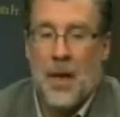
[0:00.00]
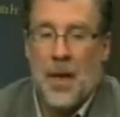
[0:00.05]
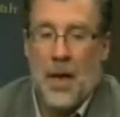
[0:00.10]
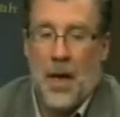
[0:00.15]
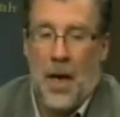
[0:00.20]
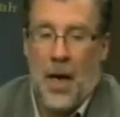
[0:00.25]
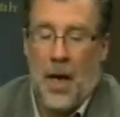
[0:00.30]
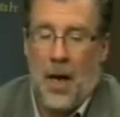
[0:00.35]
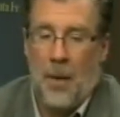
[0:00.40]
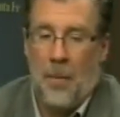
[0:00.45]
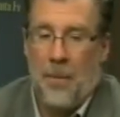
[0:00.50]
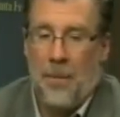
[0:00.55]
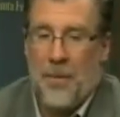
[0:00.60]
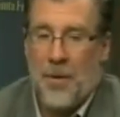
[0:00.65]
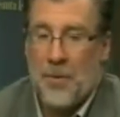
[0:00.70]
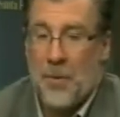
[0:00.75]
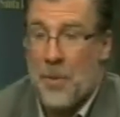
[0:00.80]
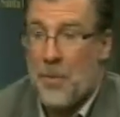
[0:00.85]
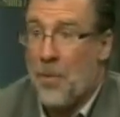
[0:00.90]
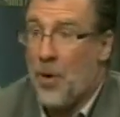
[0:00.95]

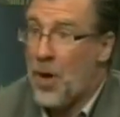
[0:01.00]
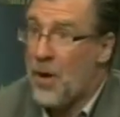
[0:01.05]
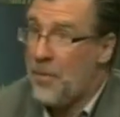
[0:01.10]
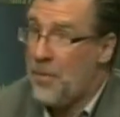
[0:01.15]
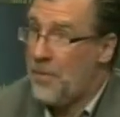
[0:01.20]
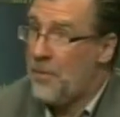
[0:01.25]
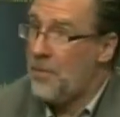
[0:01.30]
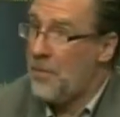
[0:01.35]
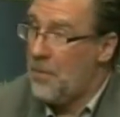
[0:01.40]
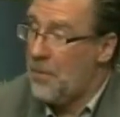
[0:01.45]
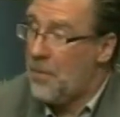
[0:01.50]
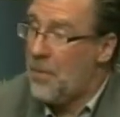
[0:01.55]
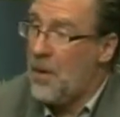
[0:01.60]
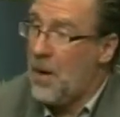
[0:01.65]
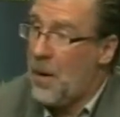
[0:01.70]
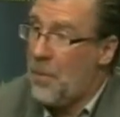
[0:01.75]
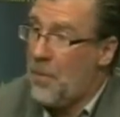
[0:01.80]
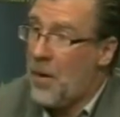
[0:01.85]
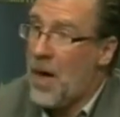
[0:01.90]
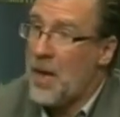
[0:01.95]
This was part of
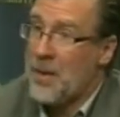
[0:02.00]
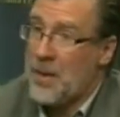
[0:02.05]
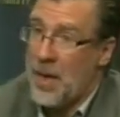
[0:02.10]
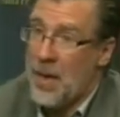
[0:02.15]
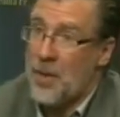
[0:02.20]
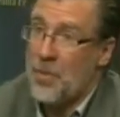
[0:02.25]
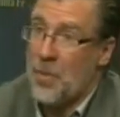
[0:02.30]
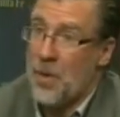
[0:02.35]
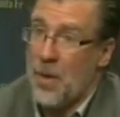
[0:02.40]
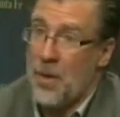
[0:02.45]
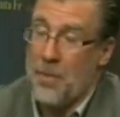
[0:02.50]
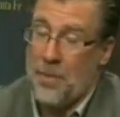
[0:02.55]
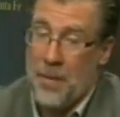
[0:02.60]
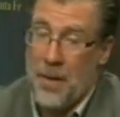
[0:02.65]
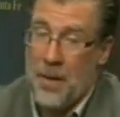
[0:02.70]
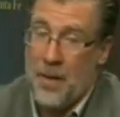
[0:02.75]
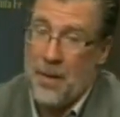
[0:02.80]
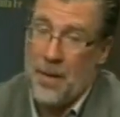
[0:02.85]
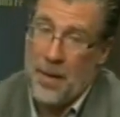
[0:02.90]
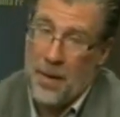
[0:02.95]
a process where
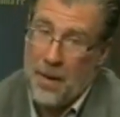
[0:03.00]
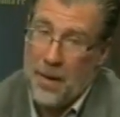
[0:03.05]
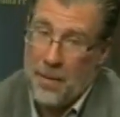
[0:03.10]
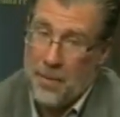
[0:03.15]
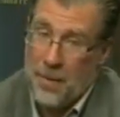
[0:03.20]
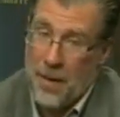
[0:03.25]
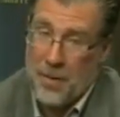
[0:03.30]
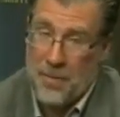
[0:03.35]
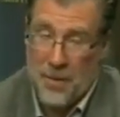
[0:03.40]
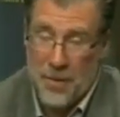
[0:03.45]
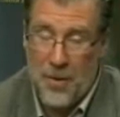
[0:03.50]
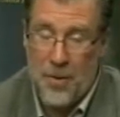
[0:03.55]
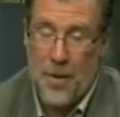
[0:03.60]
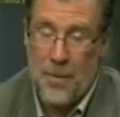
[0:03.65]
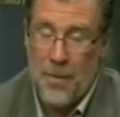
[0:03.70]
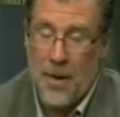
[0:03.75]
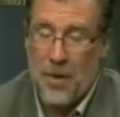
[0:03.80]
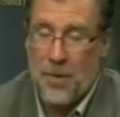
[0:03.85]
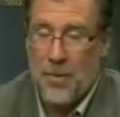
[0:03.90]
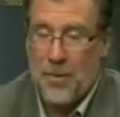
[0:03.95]

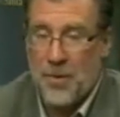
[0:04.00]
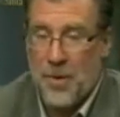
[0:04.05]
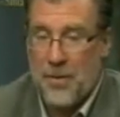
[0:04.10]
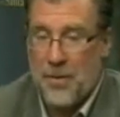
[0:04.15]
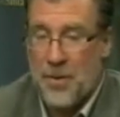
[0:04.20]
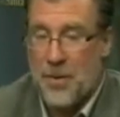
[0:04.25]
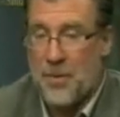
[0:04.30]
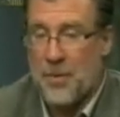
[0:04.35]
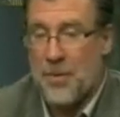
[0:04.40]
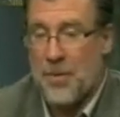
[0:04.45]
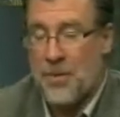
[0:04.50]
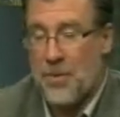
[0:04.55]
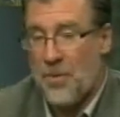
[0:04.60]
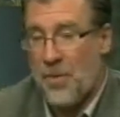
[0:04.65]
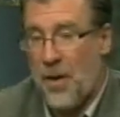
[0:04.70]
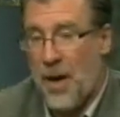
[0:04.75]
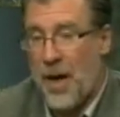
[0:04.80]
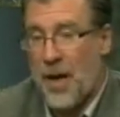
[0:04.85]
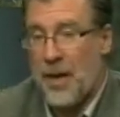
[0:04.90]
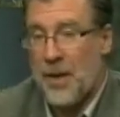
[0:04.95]
Presbyterian Medical Services was
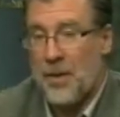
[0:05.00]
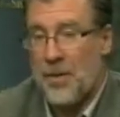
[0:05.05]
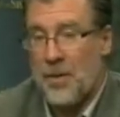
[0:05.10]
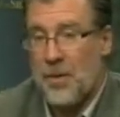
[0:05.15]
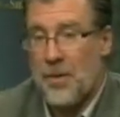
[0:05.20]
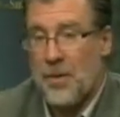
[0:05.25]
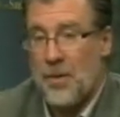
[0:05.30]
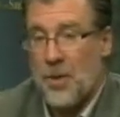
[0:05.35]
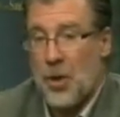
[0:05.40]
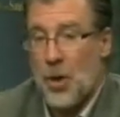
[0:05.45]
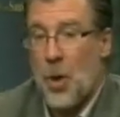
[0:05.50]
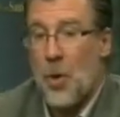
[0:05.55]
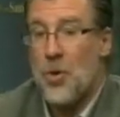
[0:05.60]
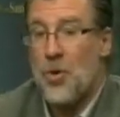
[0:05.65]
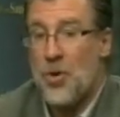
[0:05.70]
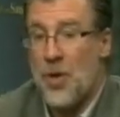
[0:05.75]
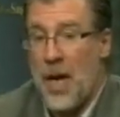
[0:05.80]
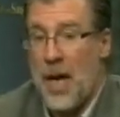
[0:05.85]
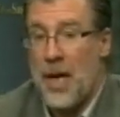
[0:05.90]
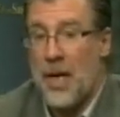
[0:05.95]
trying to
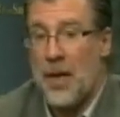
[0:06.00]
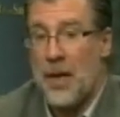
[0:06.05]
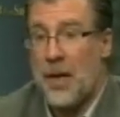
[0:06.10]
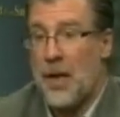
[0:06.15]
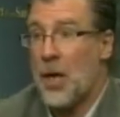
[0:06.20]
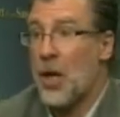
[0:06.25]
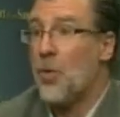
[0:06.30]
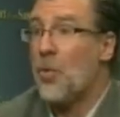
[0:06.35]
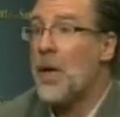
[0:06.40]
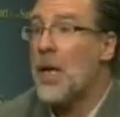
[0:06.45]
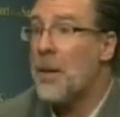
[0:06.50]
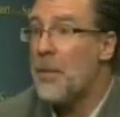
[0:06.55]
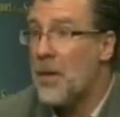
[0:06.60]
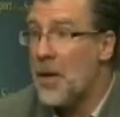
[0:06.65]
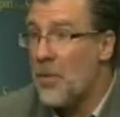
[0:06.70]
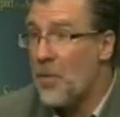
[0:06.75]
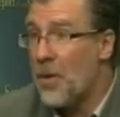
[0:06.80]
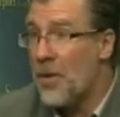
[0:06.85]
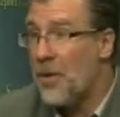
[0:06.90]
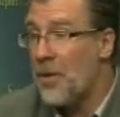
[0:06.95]
negotiate an
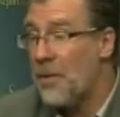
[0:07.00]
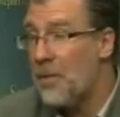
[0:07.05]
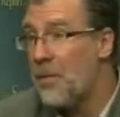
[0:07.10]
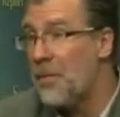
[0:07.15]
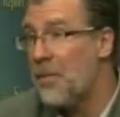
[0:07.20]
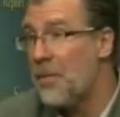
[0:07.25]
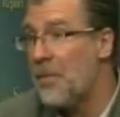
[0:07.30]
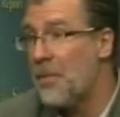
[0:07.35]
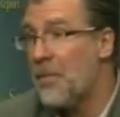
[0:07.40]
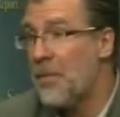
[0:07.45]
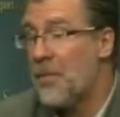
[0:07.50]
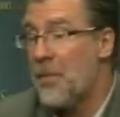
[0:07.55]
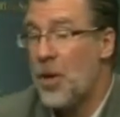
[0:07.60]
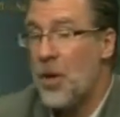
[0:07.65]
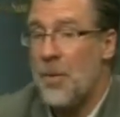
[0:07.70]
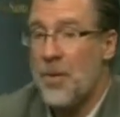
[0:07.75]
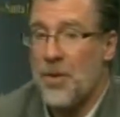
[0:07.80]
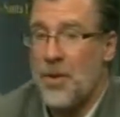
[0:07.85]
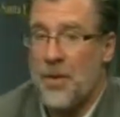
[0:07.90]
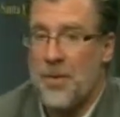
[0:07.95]
agreement with
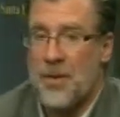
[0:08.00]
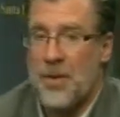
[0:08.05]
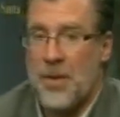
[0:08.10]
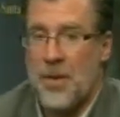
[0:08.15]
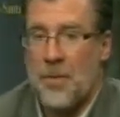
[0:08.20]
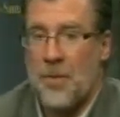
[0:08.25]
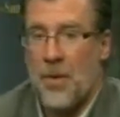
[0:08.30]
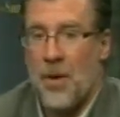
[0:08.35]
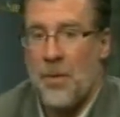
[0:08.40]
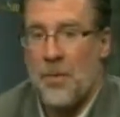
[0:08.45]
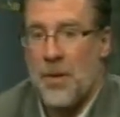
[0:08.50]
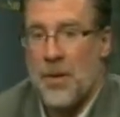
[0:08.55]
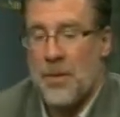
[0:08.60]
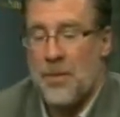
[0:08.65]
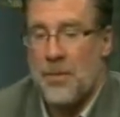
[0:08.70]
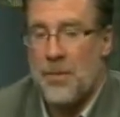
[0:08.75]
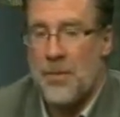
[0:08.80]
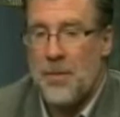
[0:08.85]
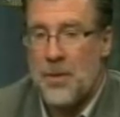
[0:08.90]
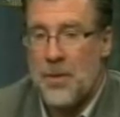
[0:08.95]
Human Services Department,
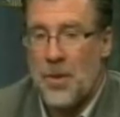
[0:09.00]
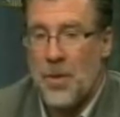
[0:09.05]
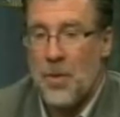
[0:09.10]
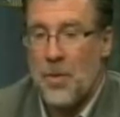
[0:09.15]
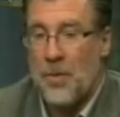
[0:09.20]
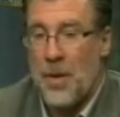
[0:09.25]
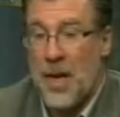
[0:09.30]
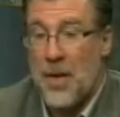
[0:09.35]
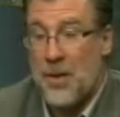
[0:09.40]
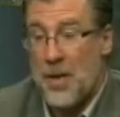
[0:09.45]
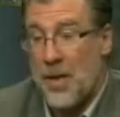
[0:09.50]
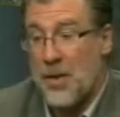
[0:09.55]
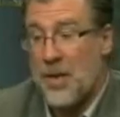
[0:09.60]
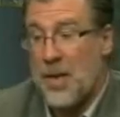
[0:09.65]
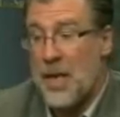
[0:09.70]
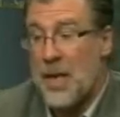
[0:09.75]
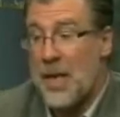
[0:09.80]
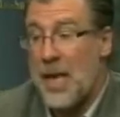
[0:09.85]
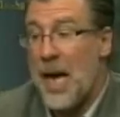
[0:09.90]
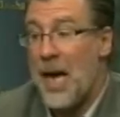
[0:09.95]
so
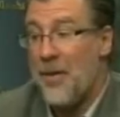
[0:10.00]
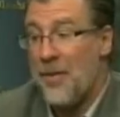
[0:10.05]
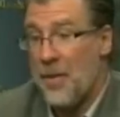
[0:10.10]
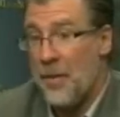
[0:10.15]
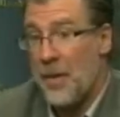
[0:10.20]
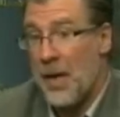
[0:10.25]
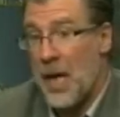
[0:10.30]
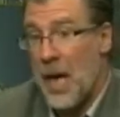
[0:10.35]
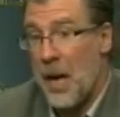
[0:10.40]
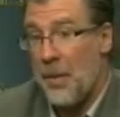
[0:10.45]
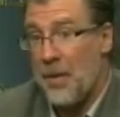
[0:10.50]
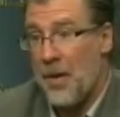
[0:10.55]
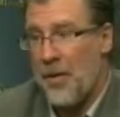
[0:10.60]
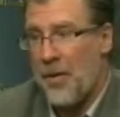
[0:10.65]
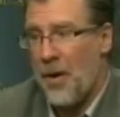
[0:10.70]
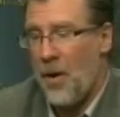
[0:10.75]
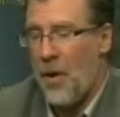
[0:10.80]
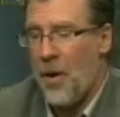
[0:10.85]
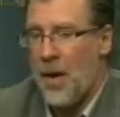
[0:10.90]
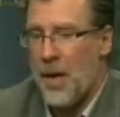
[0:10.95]
HSD gave them a copy of
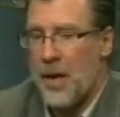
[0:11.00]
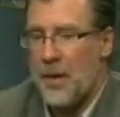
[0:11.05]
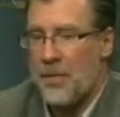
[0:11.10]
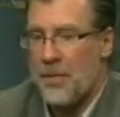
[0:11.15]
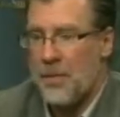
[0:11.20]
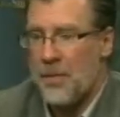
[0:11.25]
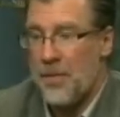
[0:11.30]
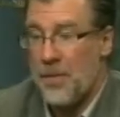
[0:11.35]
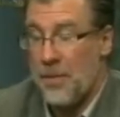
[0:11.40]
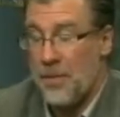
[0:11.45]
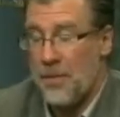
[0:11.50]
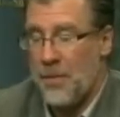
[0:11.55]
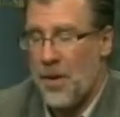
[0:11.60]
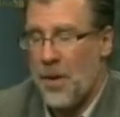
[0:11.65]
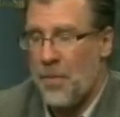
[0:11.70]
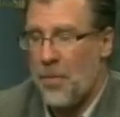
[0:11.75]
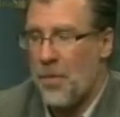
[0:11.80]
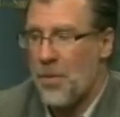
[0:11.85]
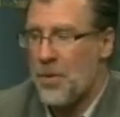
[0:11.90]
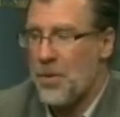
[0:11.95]
the audit,
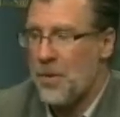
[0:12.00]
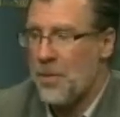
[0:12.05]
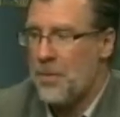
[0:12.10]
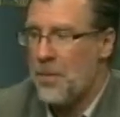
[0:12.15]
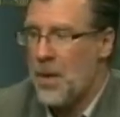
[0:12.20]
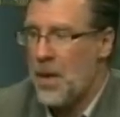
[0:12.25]
their portion.